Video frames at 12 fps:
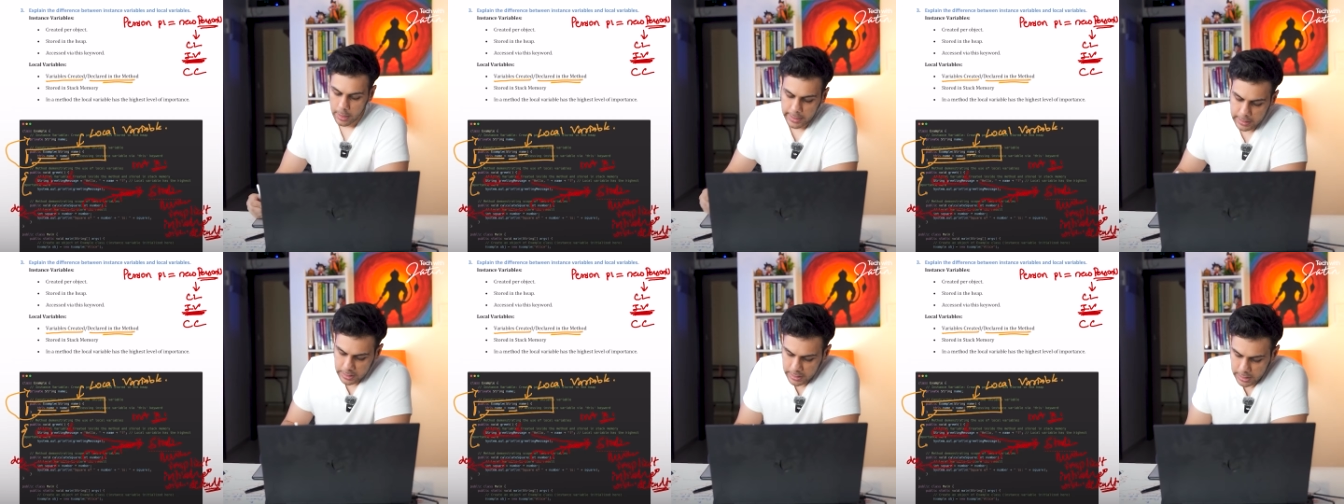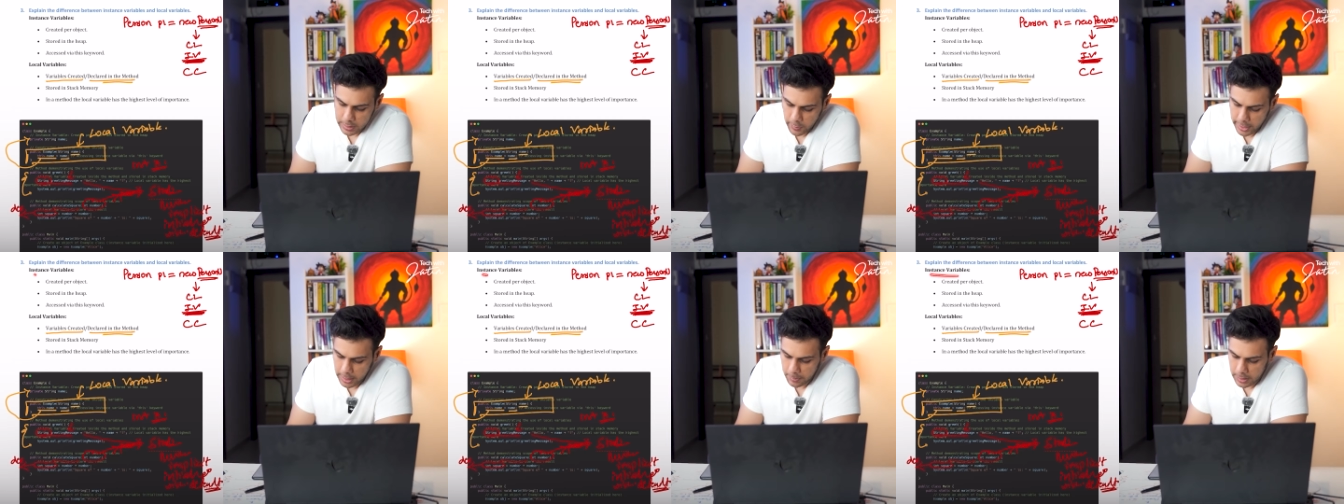Instance
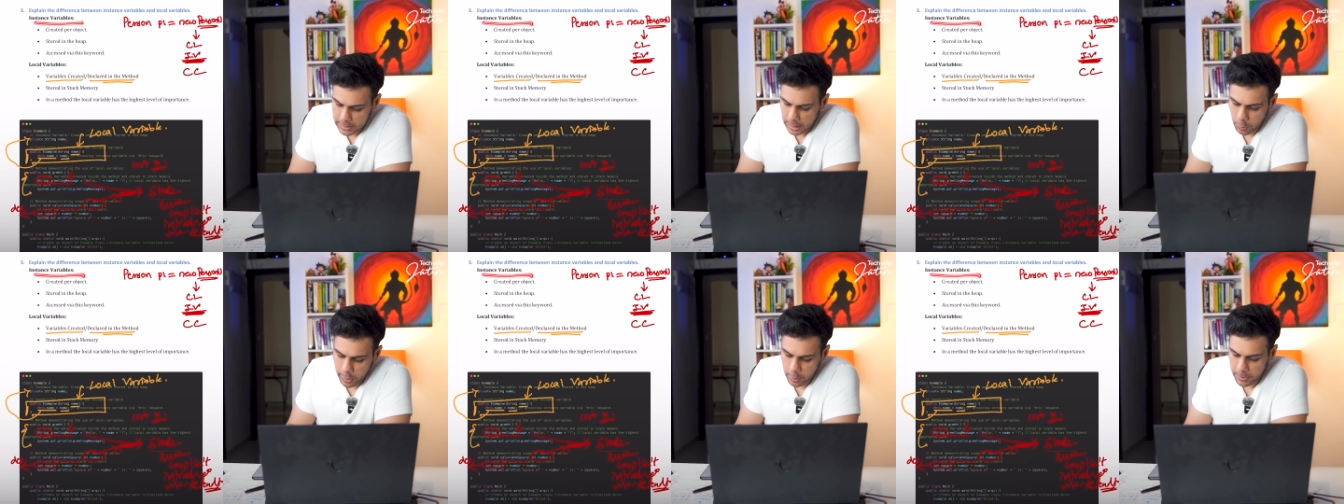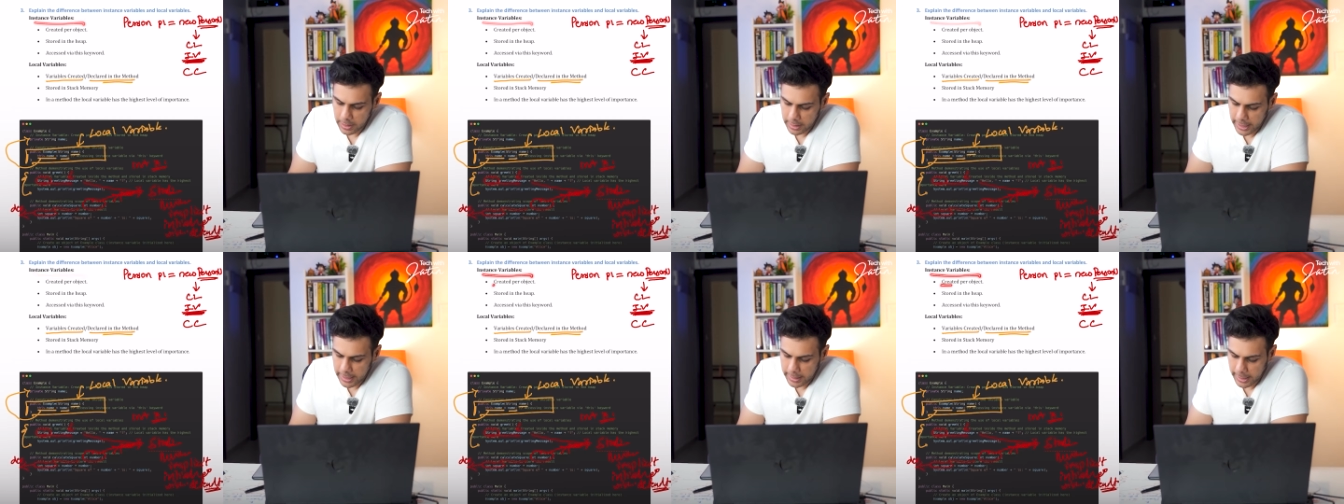variables are going to be
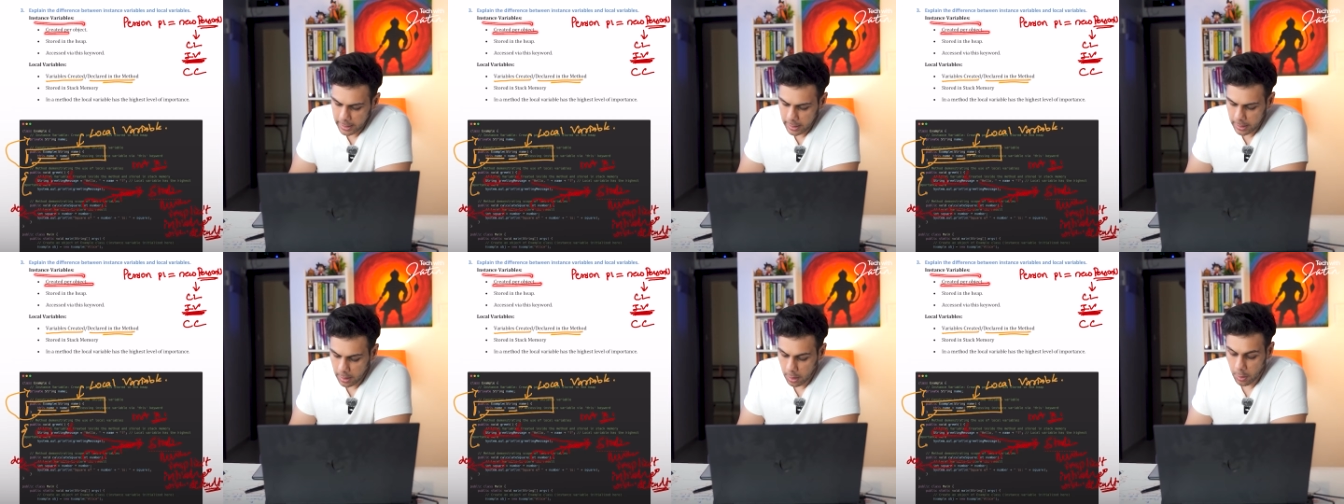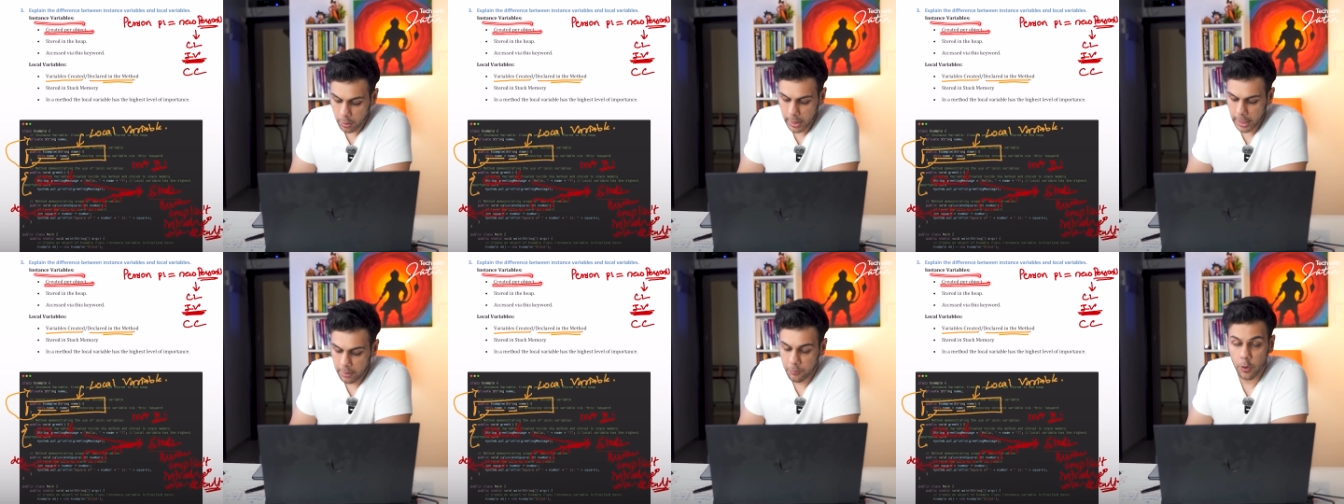created,
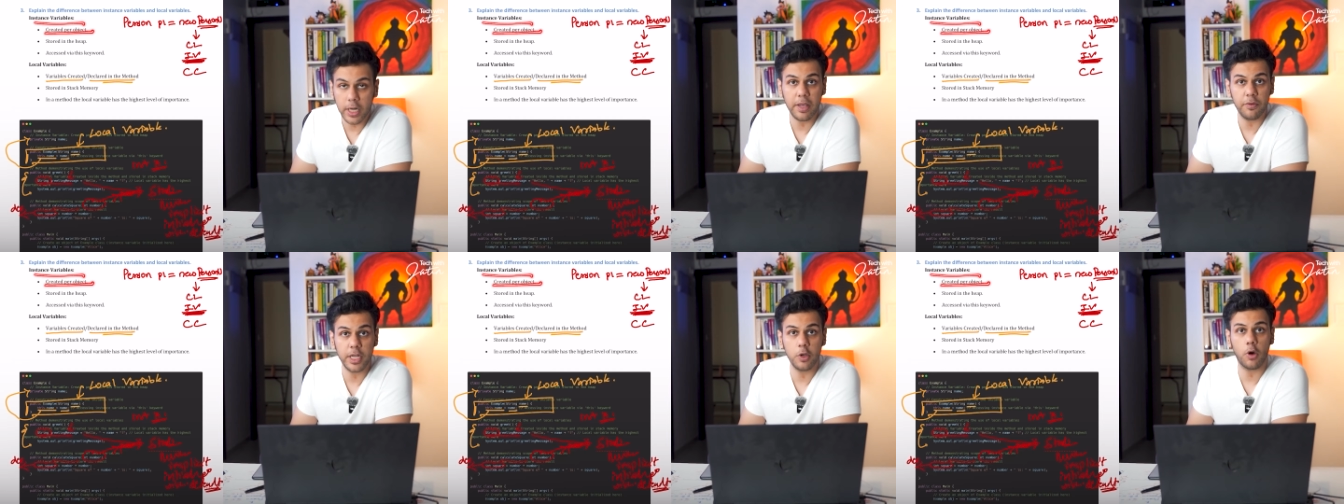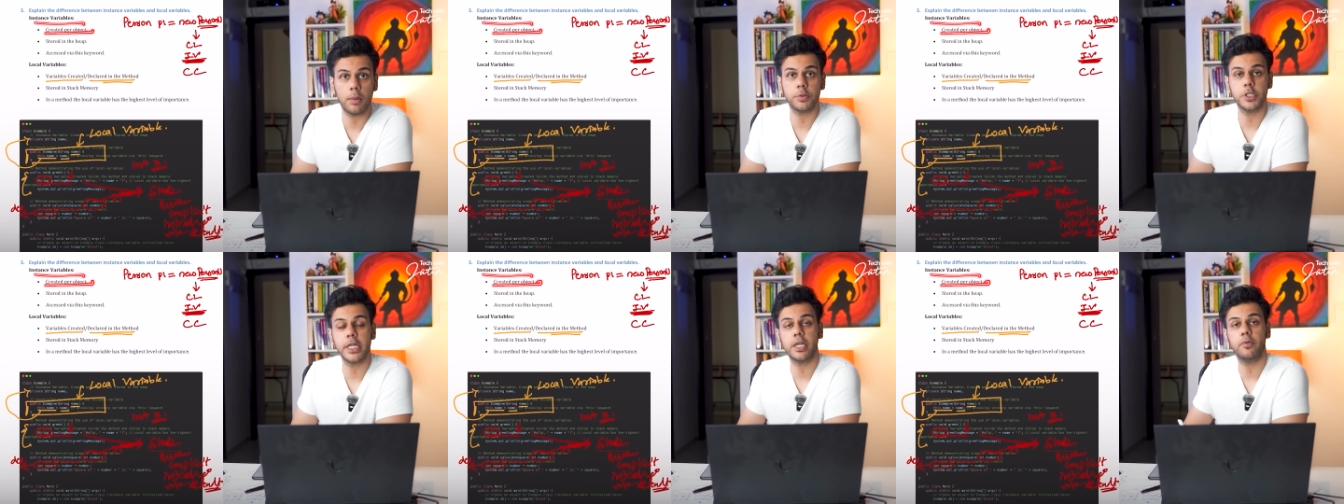okay, for every
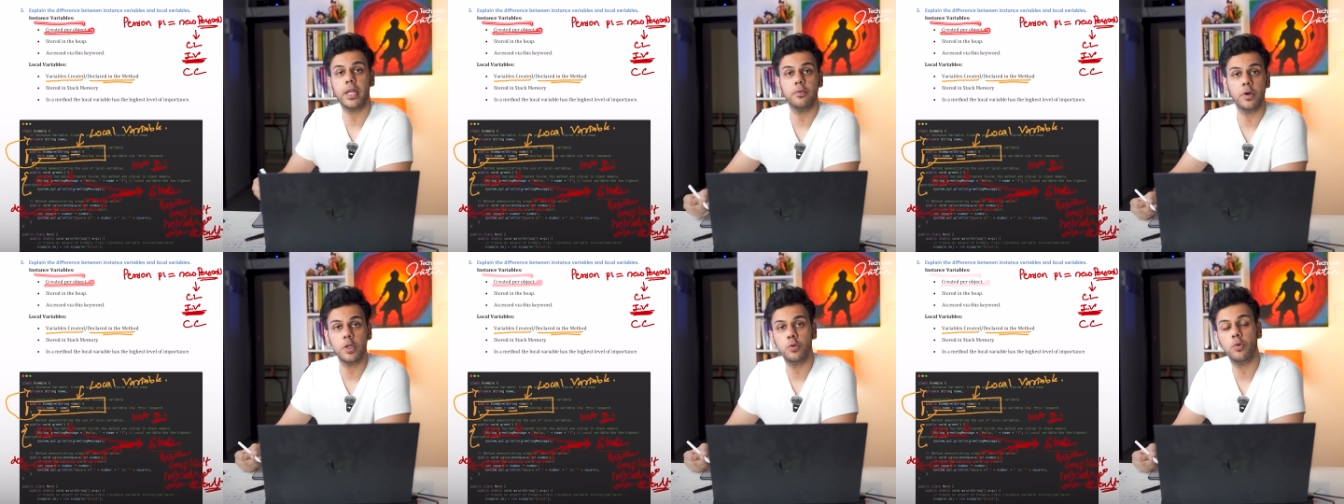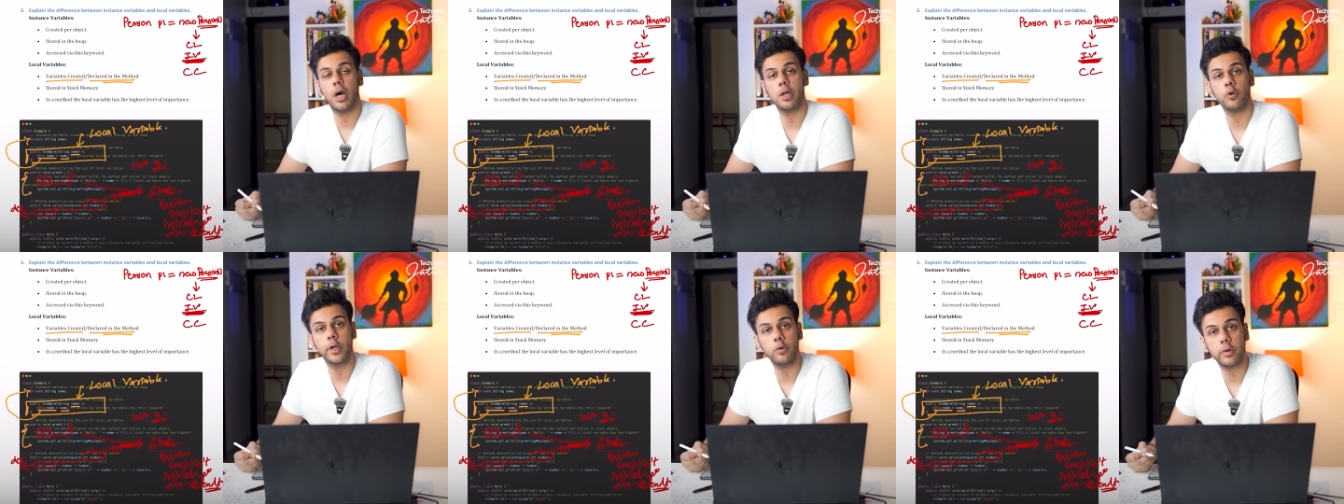object. Whenever you
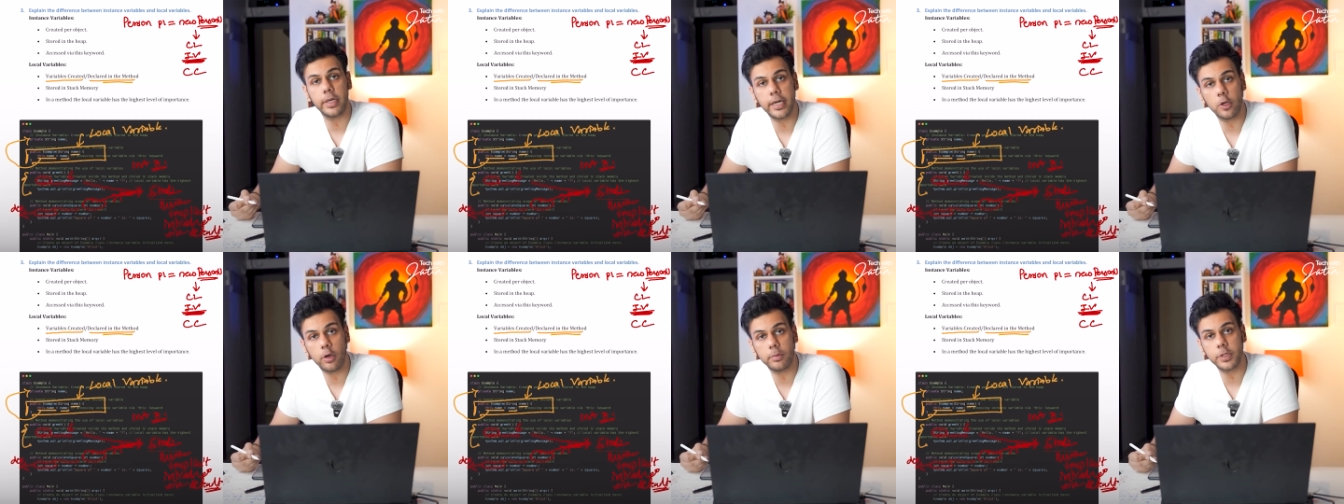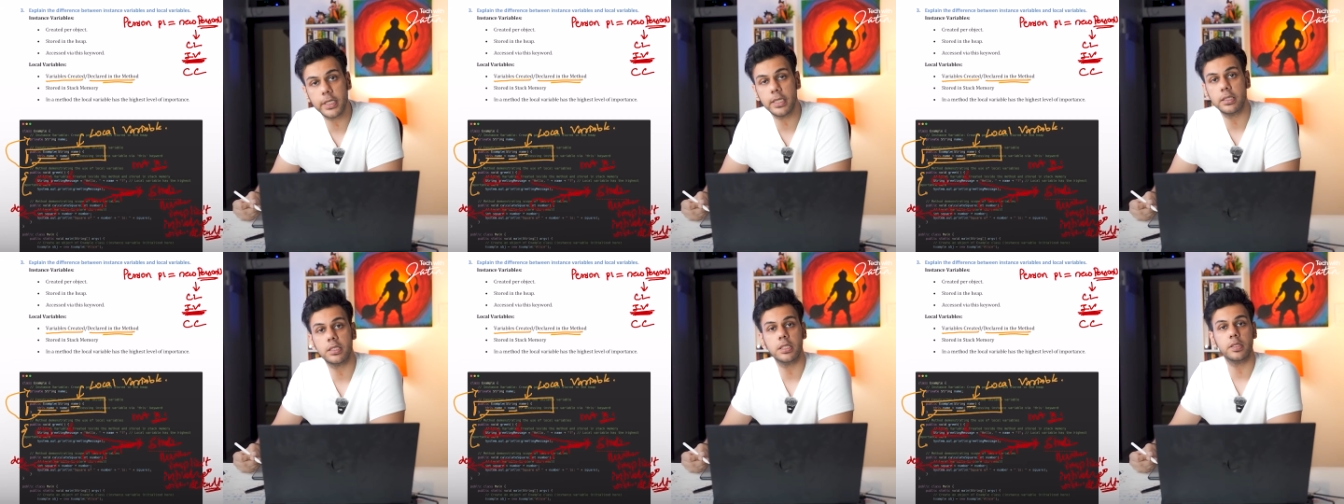are going to create an object,
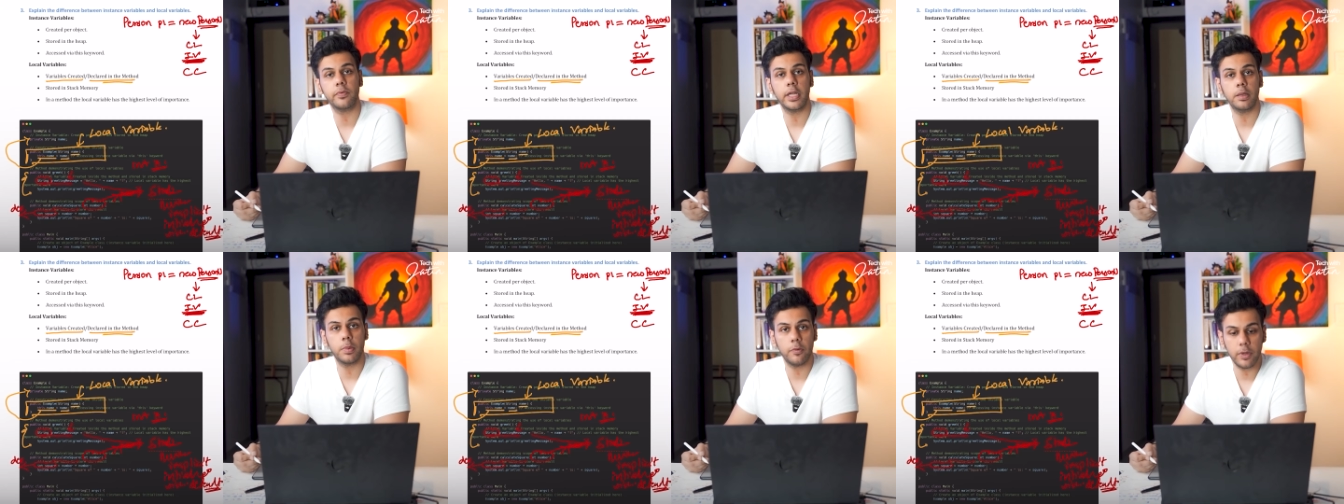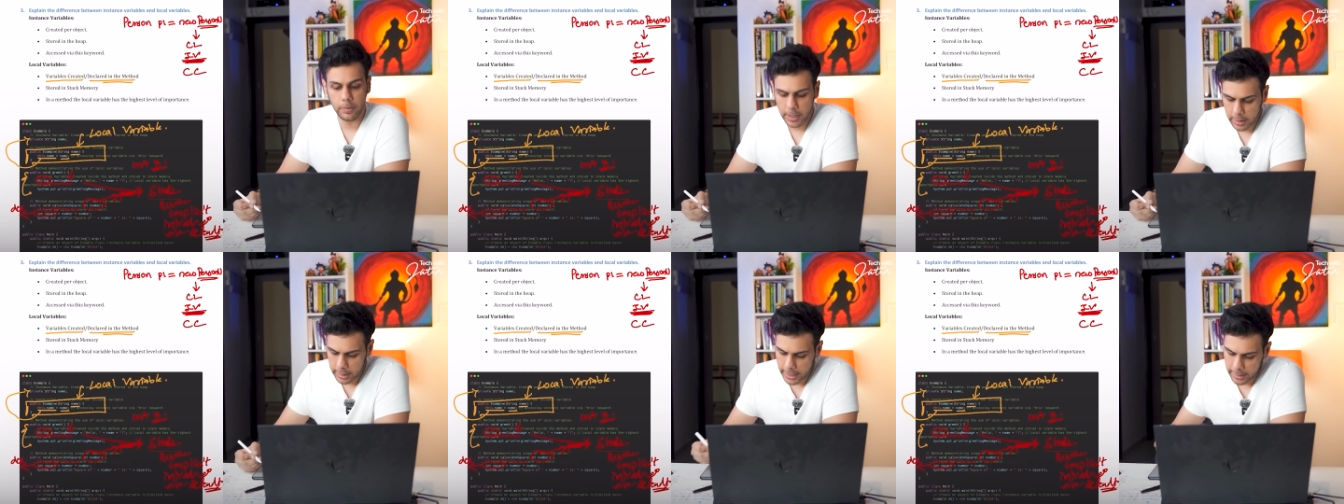instance of variable will
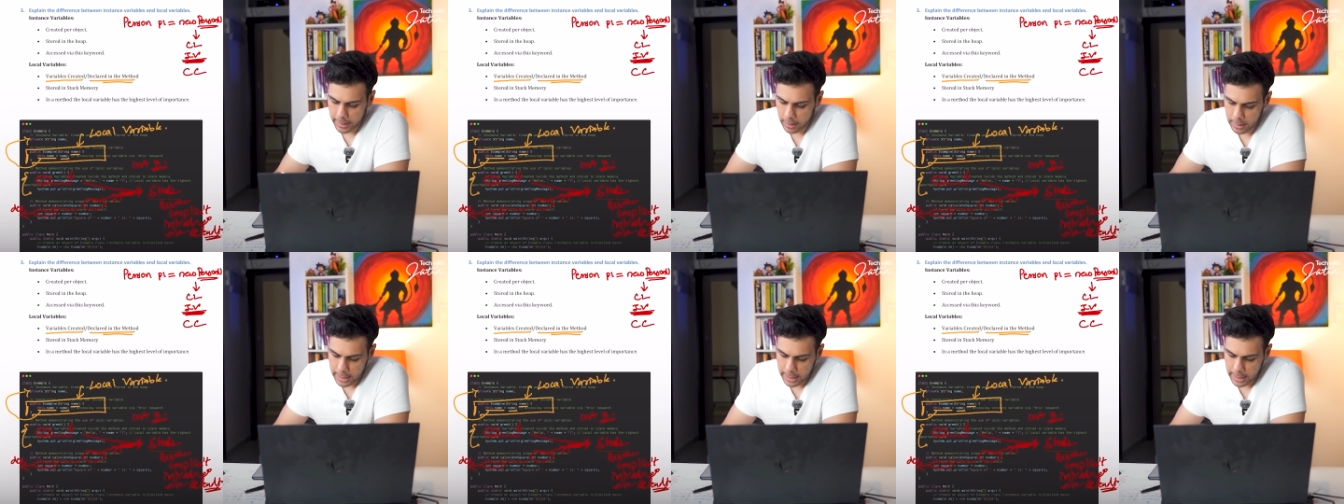be created.